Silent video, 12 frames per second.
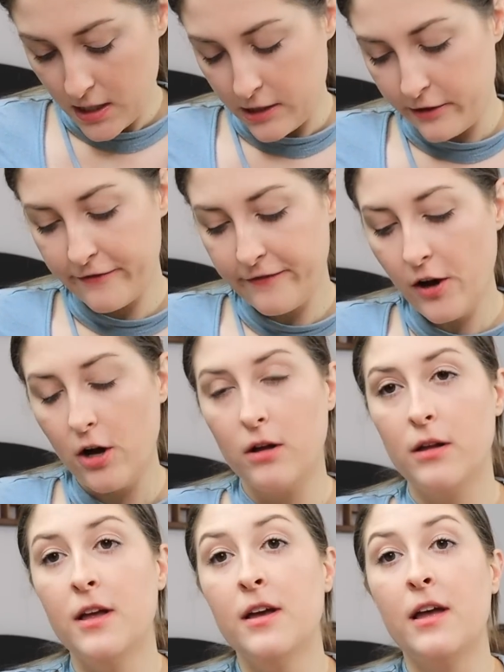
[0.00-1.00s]
in the
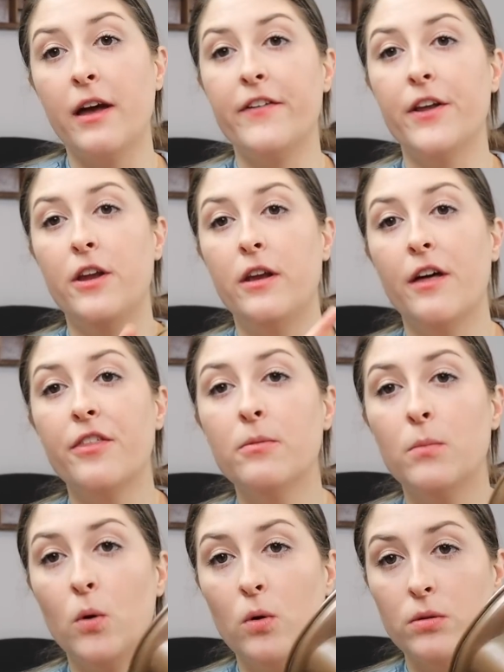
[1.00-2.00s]
fall. I found another
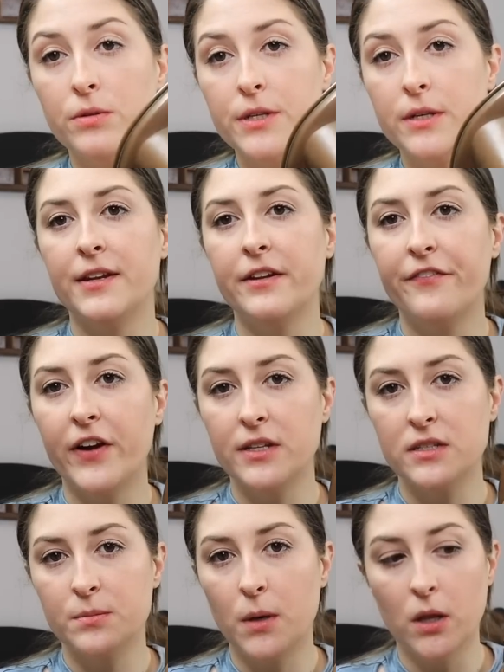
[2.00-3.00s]
mold. I did find
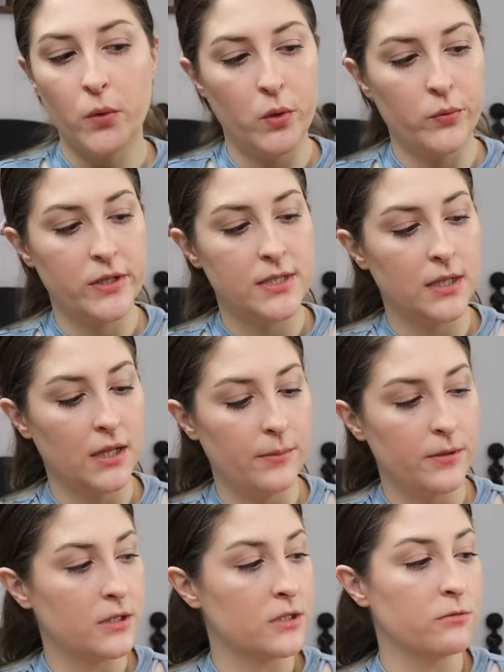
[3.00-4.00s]
a smaller one recently,
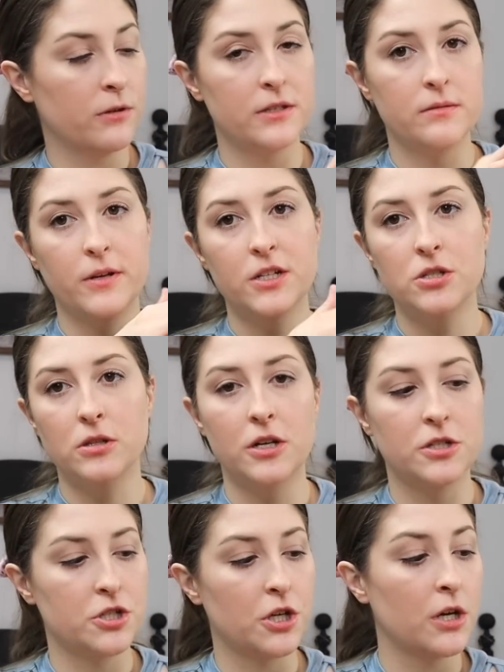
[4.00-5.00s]
but this one is much
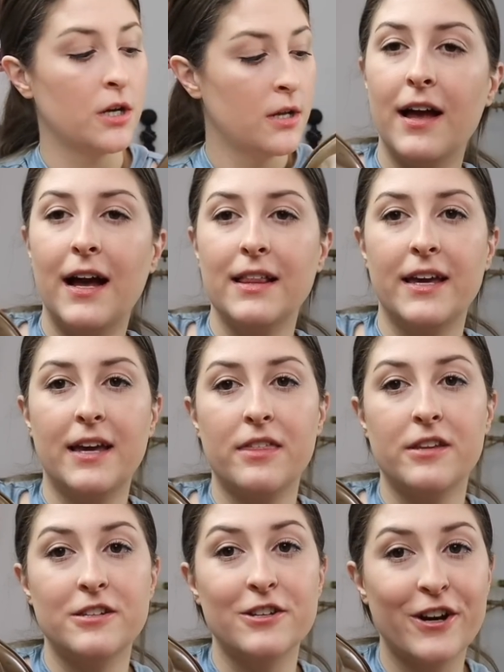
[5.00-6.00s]
larger. I like
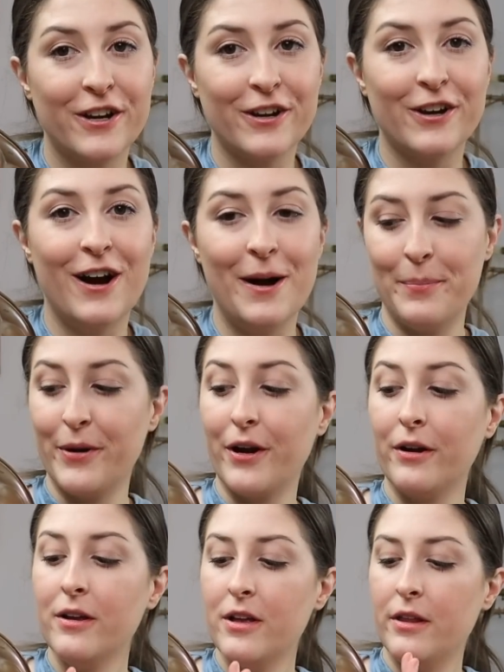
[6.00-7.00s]
the darker
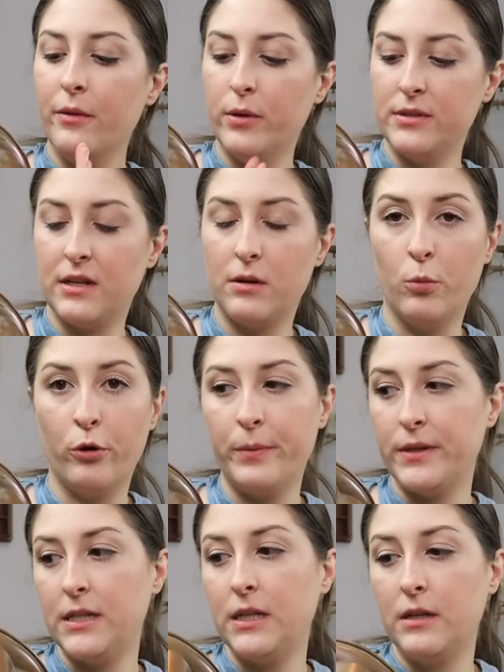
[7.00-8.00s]
copper, the ones that are more
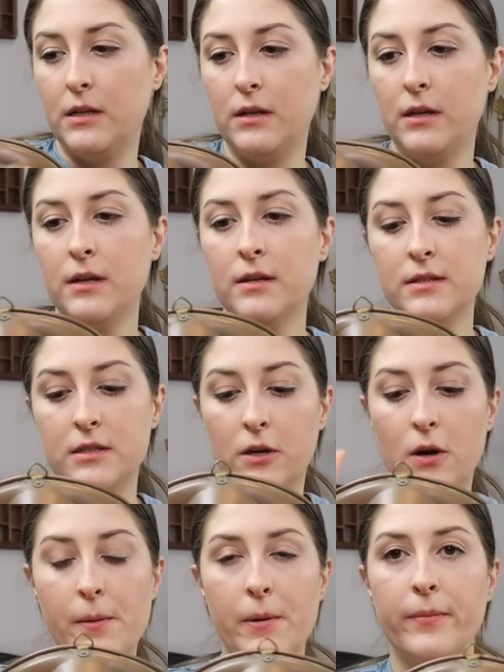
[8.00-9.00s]
patinaed. So
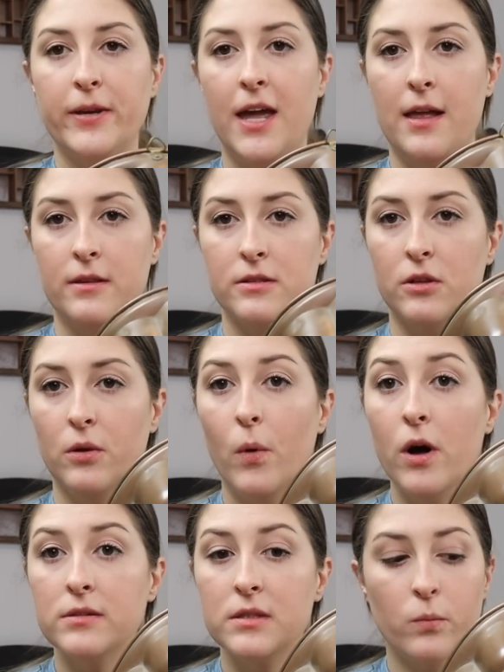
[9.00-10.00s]
I'll probably hang this on the
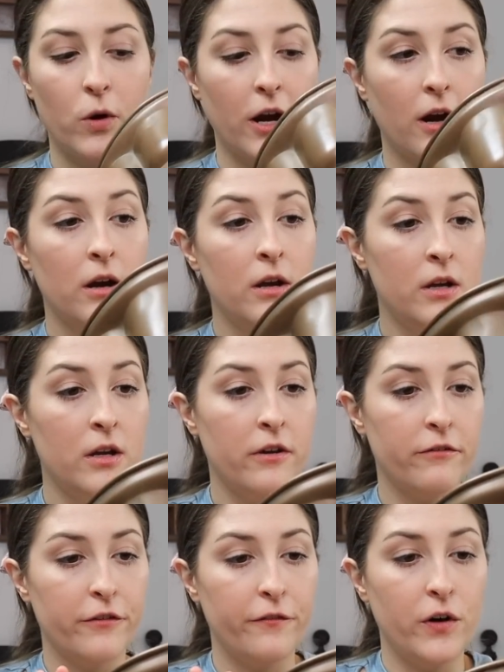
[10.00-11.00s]
wall somewhere
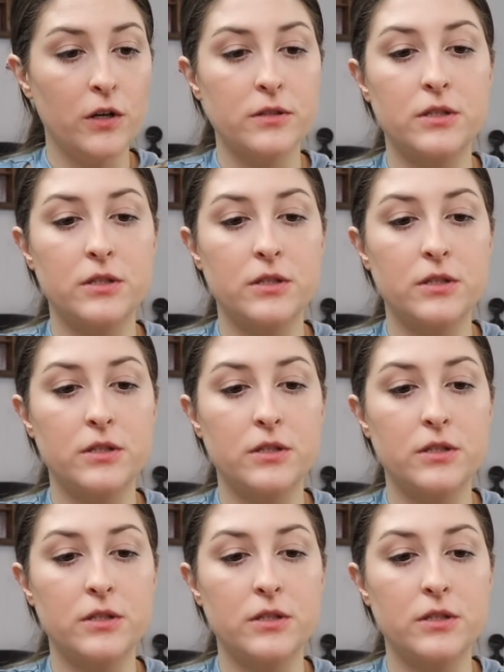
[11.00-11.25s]
for fall